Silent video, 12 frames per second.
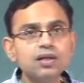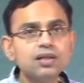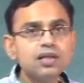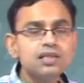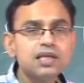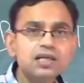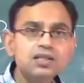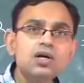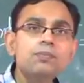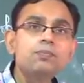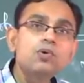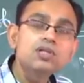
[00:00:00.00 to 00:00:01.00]
the change
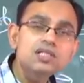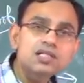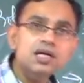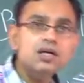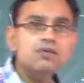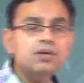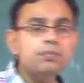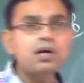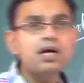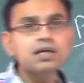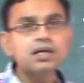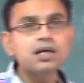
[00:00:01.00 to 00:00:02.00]
of position of the
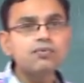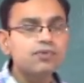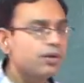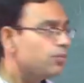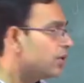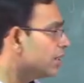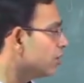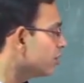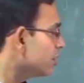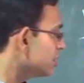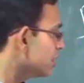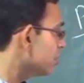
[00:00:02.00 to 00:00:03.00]
particle from one
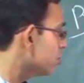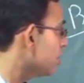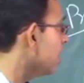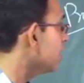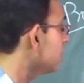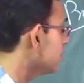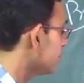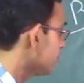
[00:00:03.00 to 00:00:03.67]
location to the other.